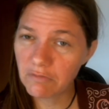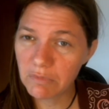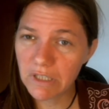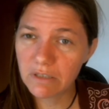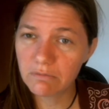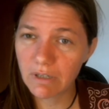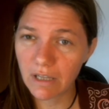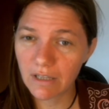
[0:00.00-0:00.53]

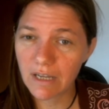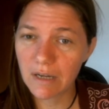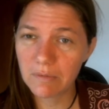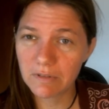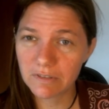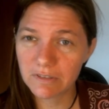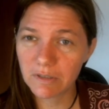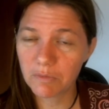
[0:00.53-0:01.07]
meanwhile
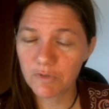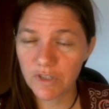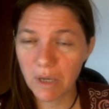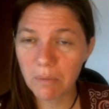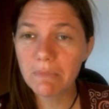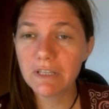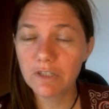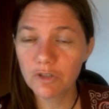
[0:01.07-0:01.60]
coming up
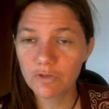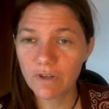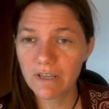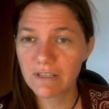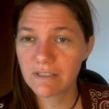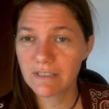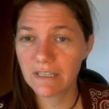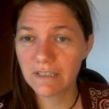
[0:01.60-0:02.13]
some
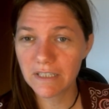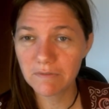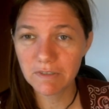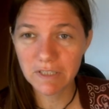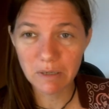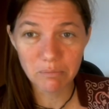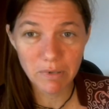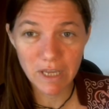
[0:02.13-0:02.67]
interest and
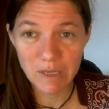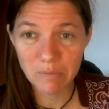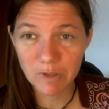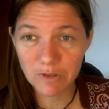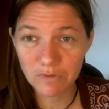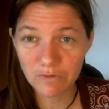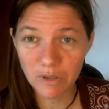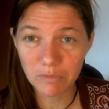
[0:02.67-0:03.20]
dividend
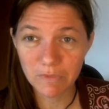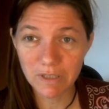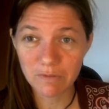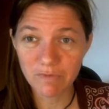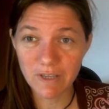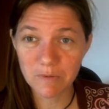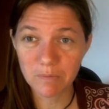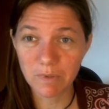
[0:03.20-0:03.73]
payments from the
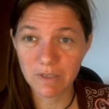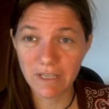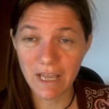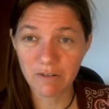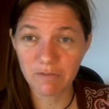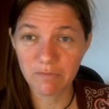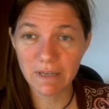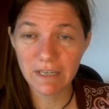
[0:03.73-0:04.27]
investment they
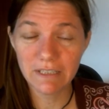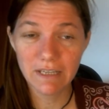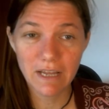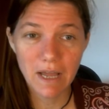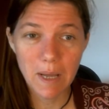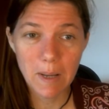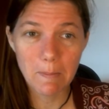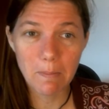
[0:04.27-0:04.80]
have made,
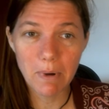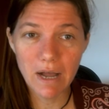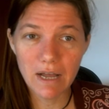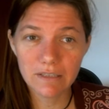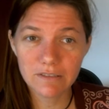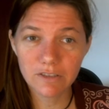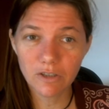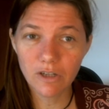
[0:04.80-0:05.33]

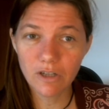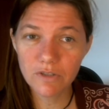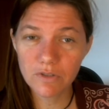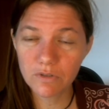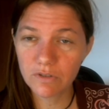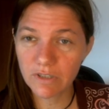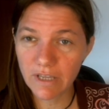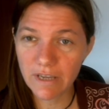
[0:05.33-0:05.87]
but
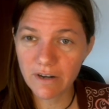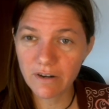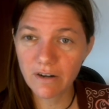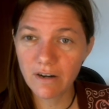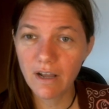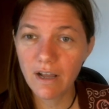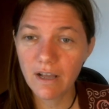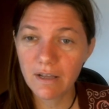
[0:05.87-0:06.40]
also
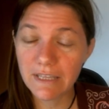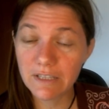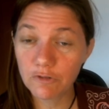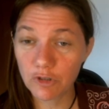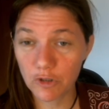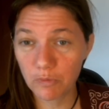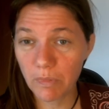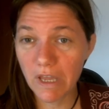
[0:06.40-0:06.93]
their
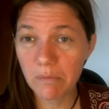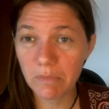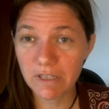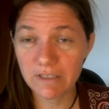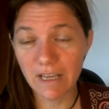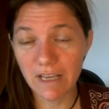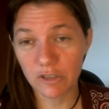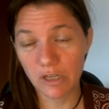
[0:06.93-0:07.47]
interest payment
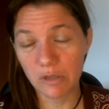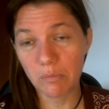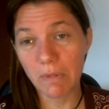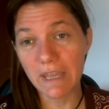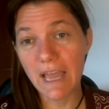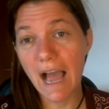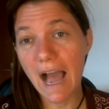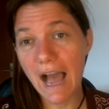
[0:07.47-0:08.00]
is actually
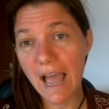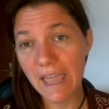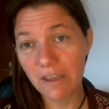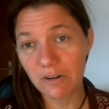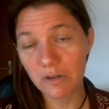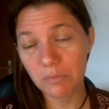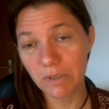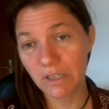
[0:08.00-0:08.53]
made
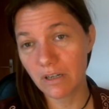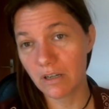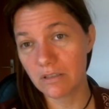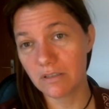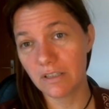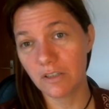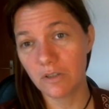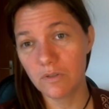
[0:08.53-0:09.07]
higher because
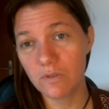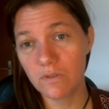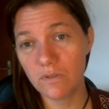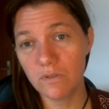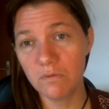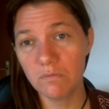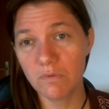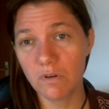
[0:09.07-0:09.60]
they
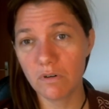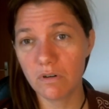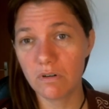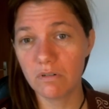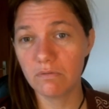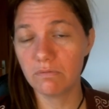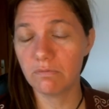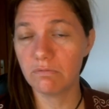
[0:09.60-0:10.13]
consume
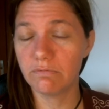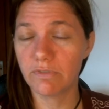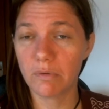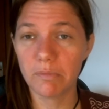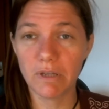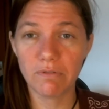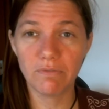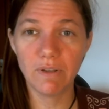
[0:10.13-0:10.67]
more
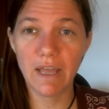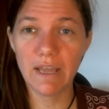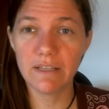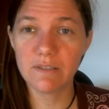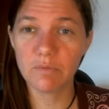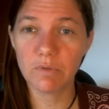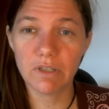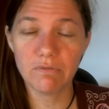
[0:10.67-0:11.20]
from their
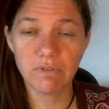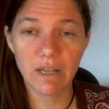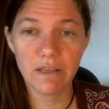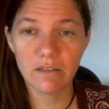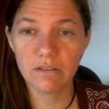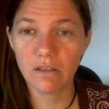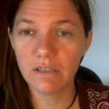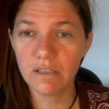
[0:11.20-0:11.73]
flights when they fly
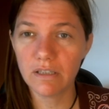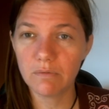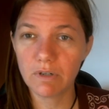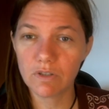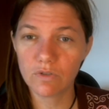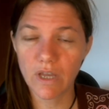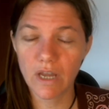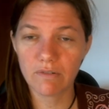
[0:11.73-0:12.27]
on holiday
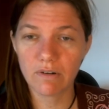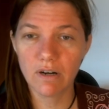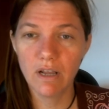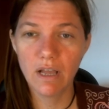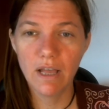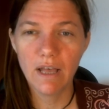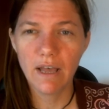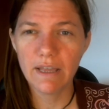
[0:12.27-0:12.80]
whatsoever,
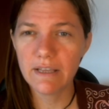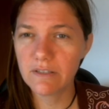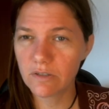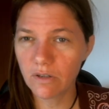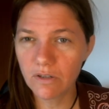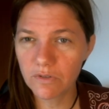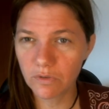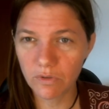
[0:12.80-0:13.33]
is
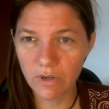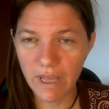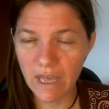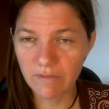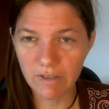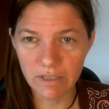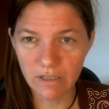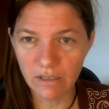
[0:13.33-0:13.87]
also
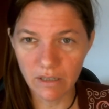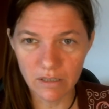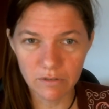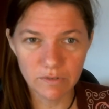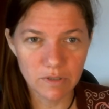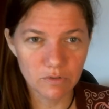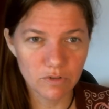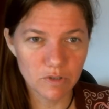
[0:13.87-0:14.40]
having a lot
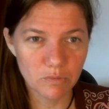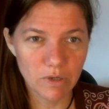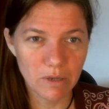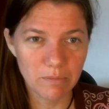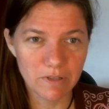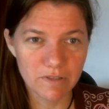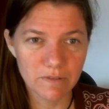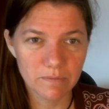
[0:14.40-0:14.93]
of interest
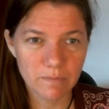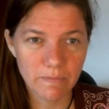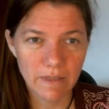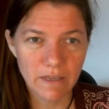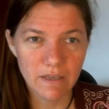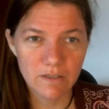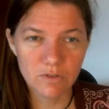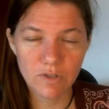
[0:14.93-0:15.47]
payments.
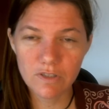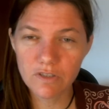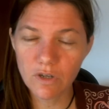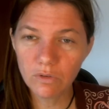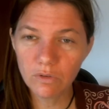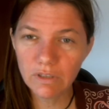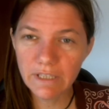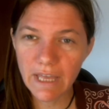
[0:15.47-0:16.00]
So it's
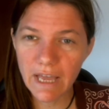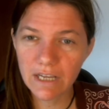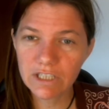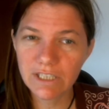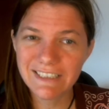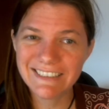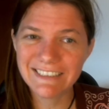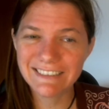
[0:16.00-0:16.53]
only
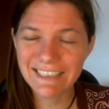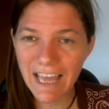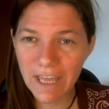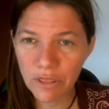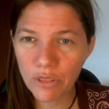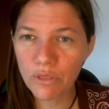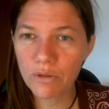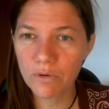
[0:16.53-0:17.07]
actually the
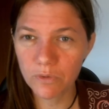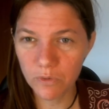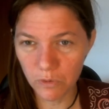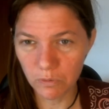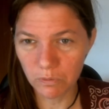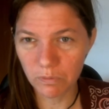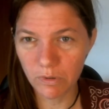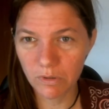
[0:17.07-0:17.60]
ninth
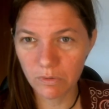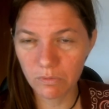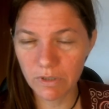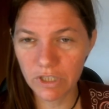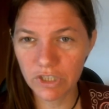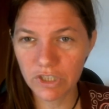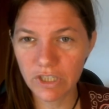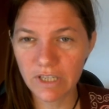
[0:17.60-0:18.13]
group
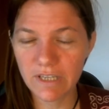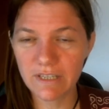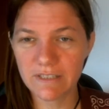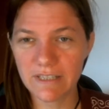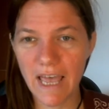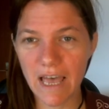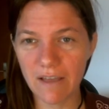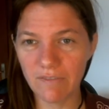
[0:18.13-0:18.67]
which is
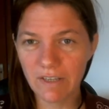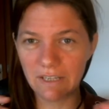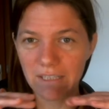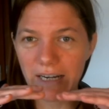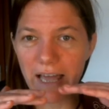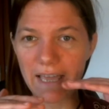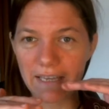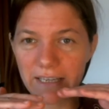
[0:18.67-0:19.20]
having
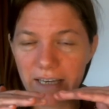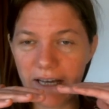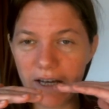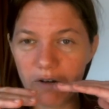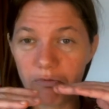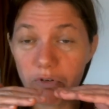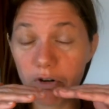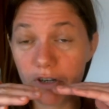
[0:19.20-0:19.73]
like,
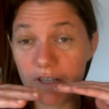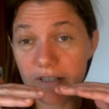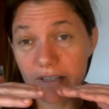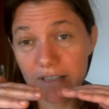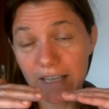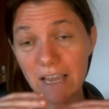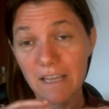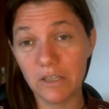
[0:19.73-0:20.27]
where this
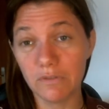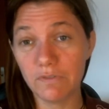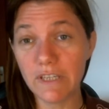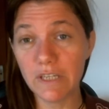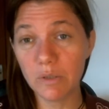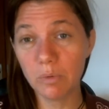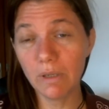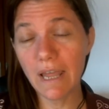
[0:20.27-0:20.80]
is kind of
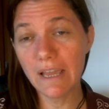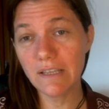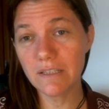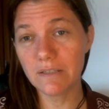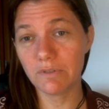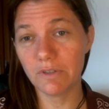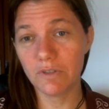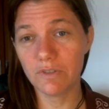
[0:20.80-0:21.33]
equalized,
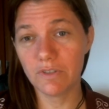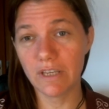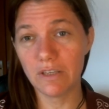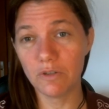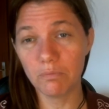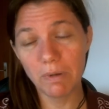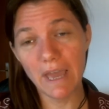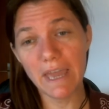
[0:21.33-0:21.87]
where you say
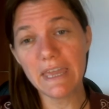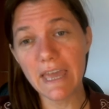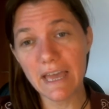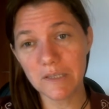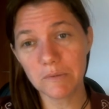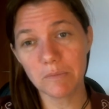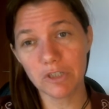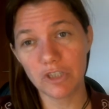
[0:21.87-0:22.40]
you pay
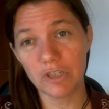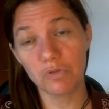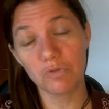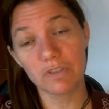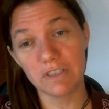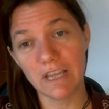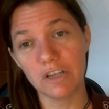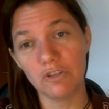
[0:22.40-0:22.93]
as much
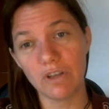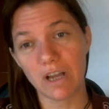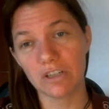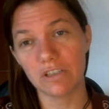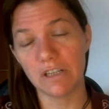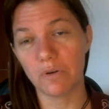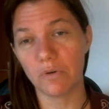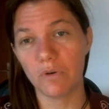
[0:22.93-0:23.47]
interest as you
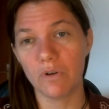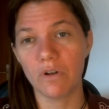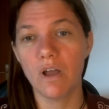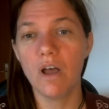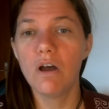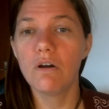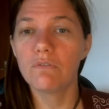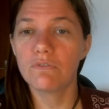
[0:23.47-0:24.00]
actually earn
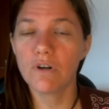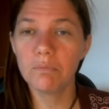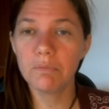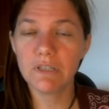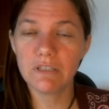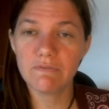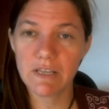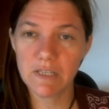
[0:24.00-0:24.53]
from
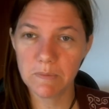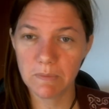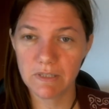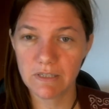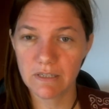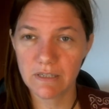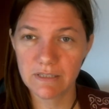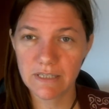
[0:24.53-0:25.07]
the
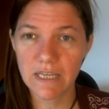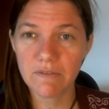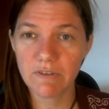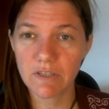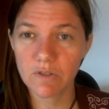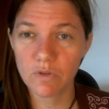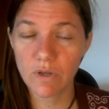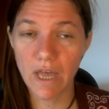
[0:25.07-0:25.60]
investments and the
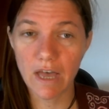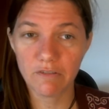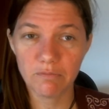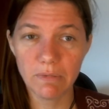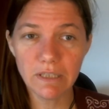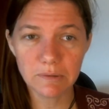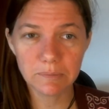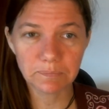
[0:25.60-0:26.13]
savings you have
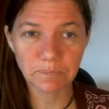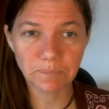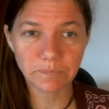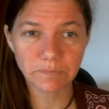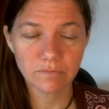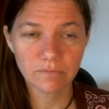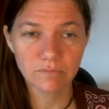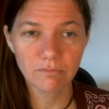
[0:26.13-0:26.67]
made.
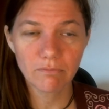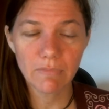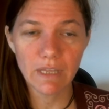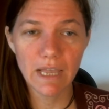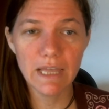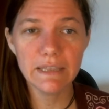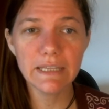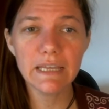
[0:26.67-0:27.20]

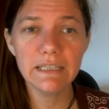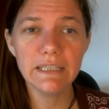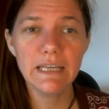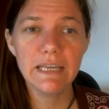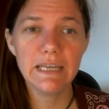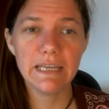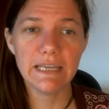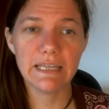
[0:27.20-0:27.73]
And then
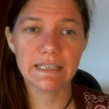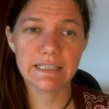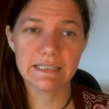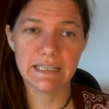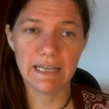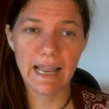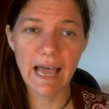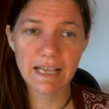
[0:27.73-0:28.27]
it's
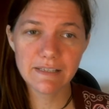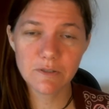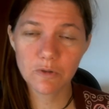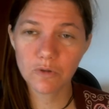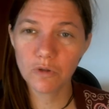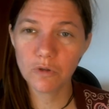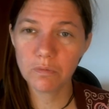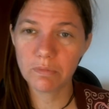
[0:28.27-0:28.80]
the last
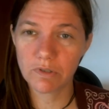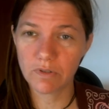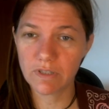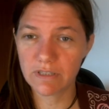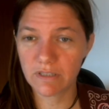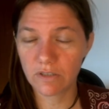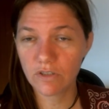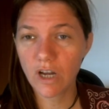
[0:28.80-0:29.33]
group, so
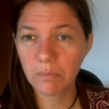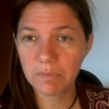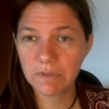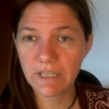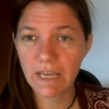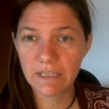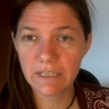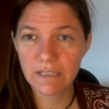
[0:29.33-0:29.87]
it's the top
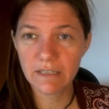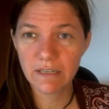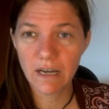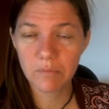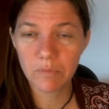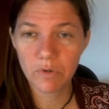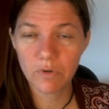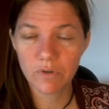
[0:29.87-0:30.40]
10
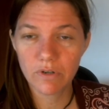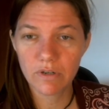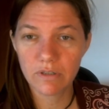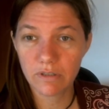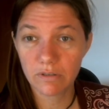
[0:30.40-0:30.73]
capital